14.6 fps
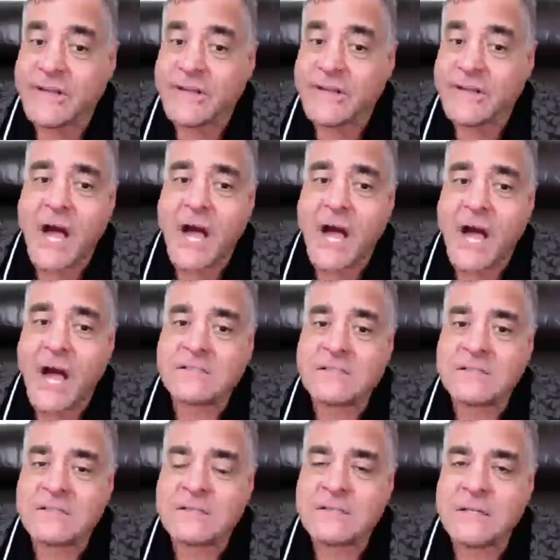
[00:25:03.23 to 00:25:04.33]
are in
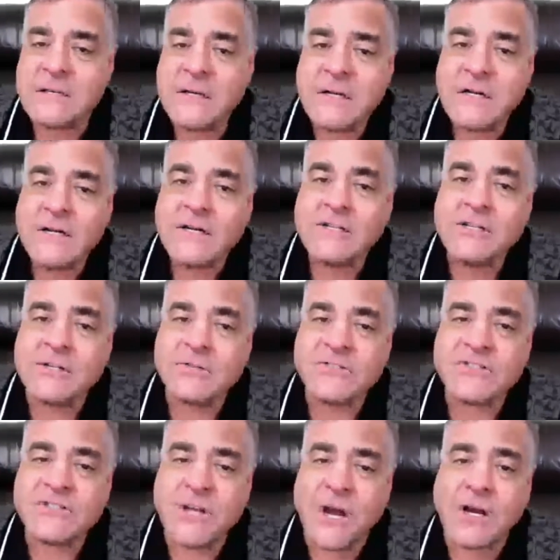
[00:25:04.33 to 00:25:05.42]
talks
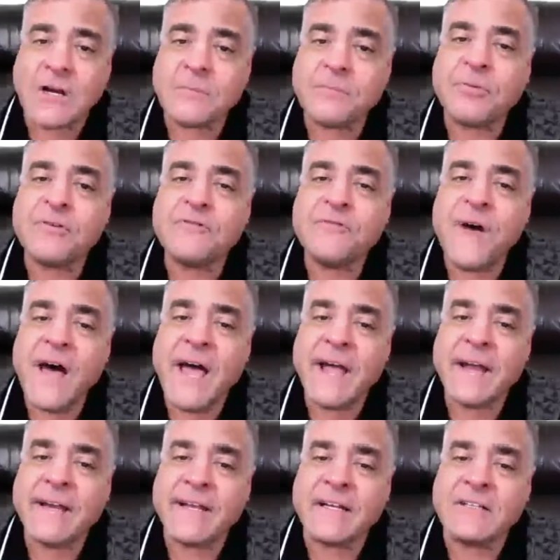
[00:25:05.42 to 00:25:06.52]
to start
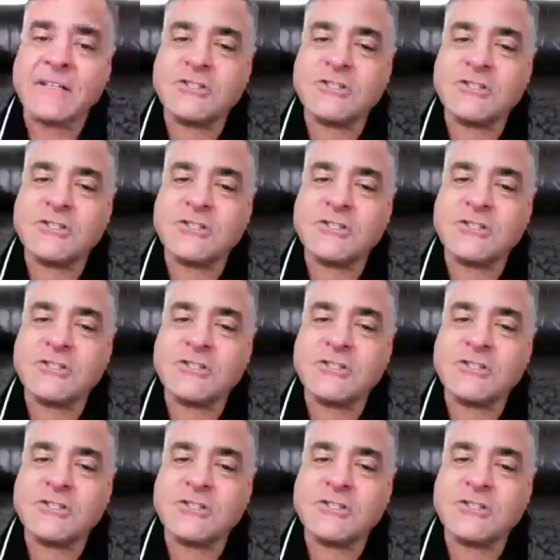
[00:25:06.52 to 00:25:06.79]
providing